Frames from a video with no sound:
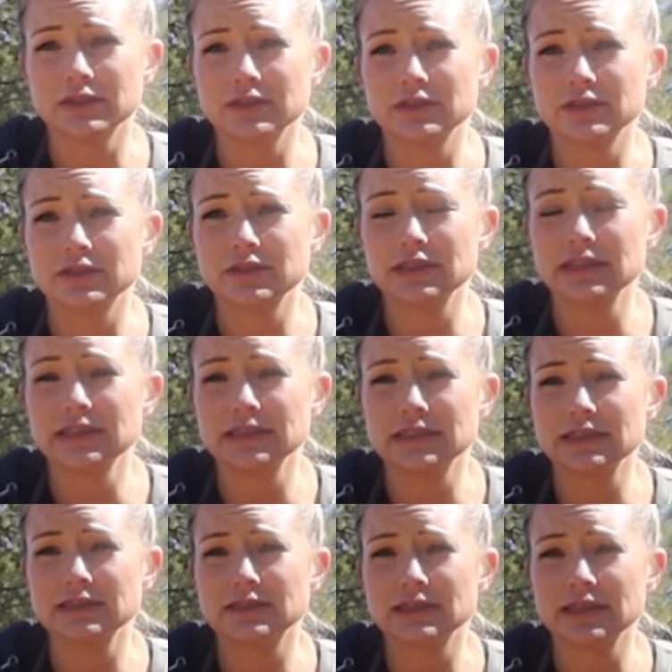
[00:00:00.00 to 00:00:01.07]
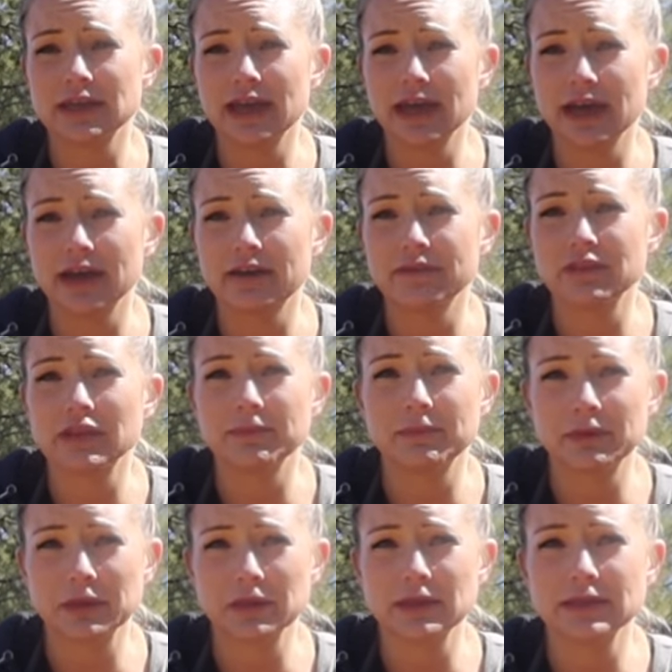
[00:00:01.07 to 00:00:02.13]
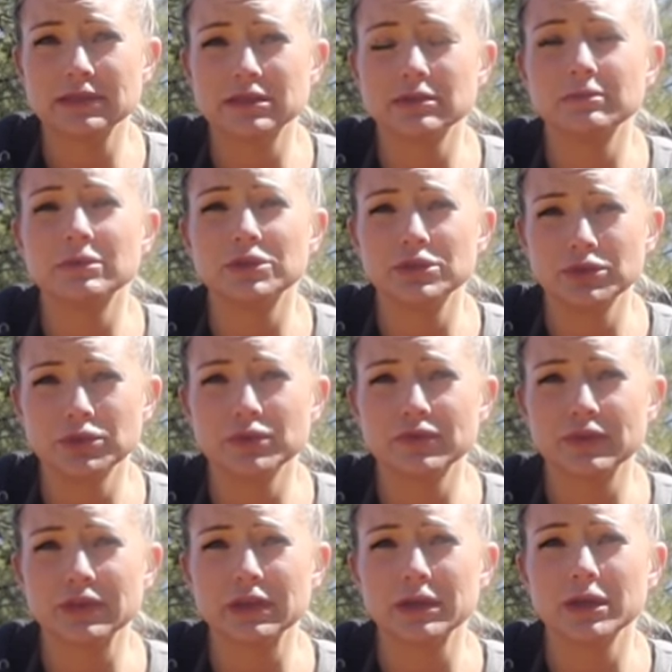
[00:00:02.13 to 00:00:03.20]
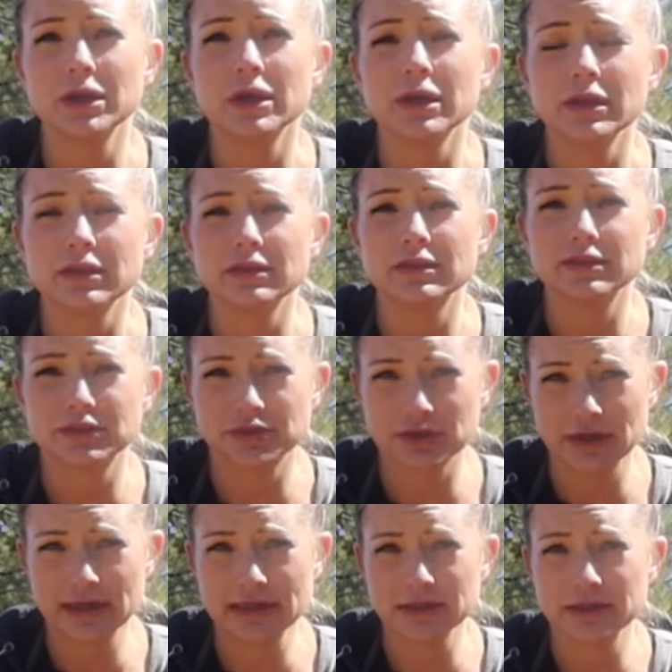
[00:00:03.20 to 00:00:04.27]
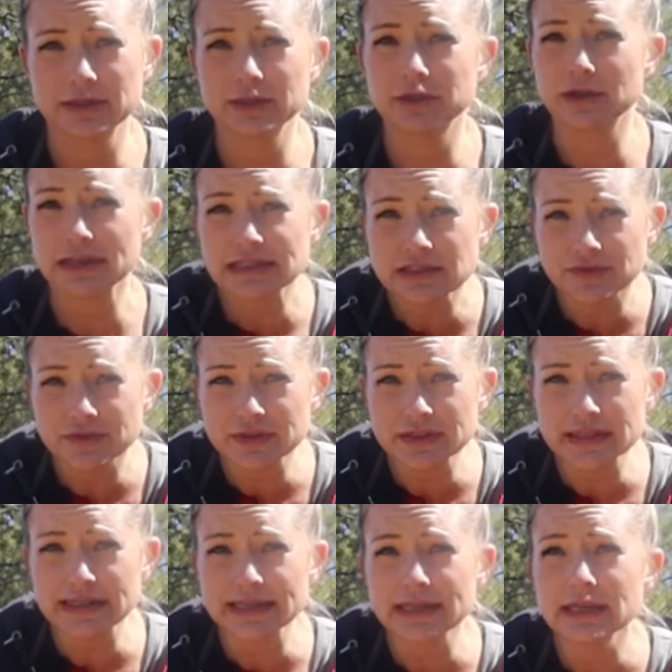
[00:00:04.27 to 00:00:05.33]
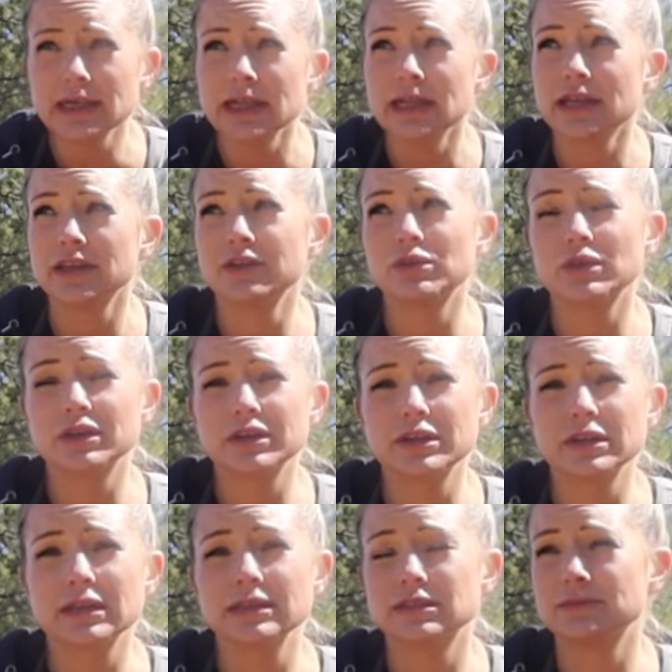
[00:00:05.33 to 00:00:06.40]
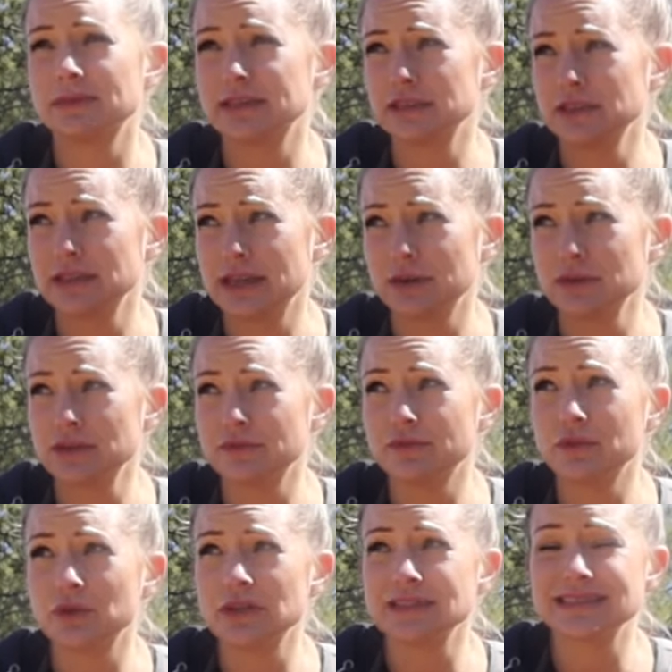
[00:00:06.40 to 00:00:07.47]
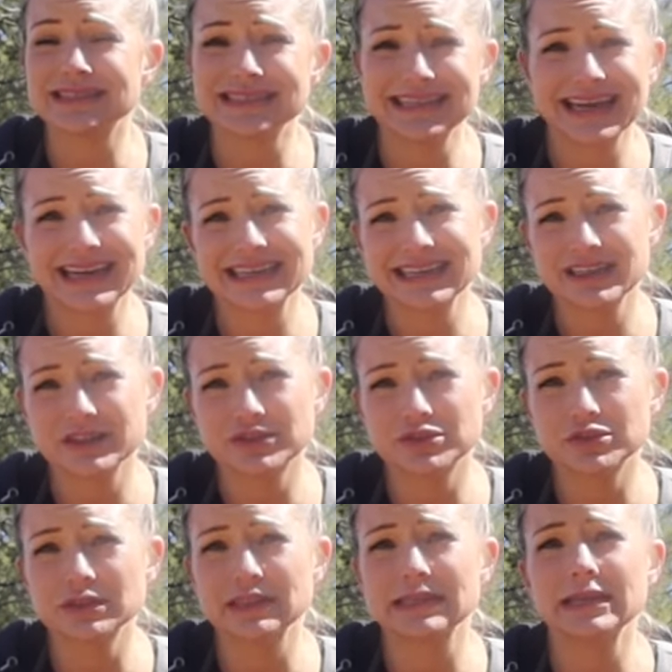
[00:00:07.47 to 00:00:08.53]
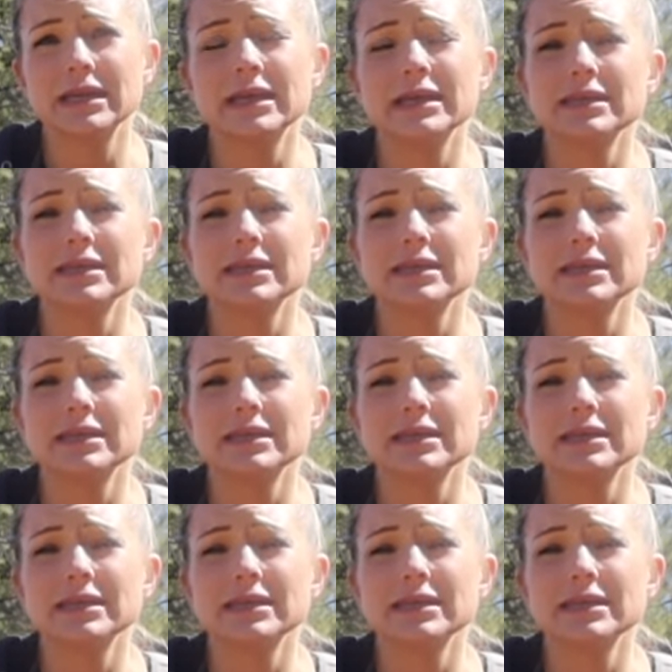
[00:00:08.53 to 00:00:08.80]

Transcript: you're going to need to have the ability to maneuver the trailer gracefully in order, especially now in the forest, to not hit a tree.